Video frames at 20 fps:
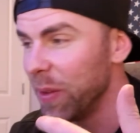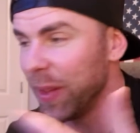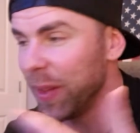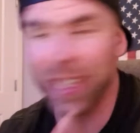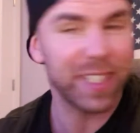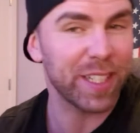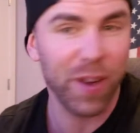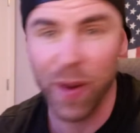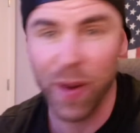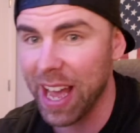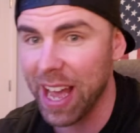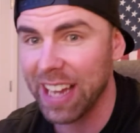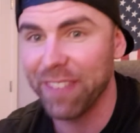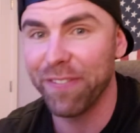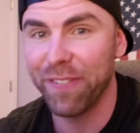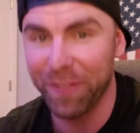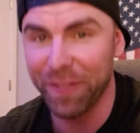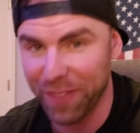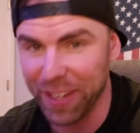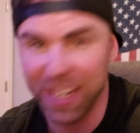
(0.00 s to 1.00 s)
let's go ahead
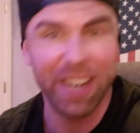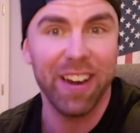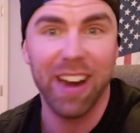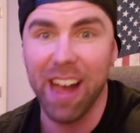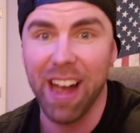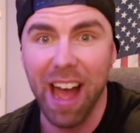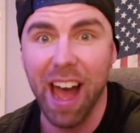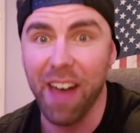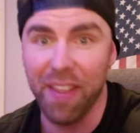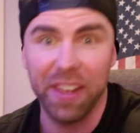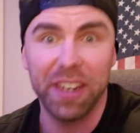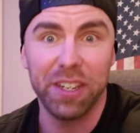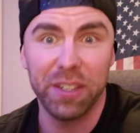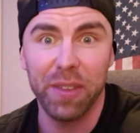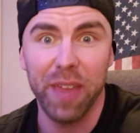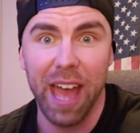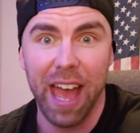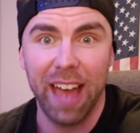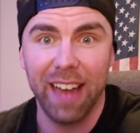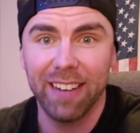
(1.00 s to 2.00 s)
and figure out how they
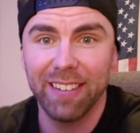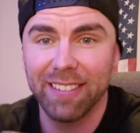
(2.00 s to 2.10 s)
do that.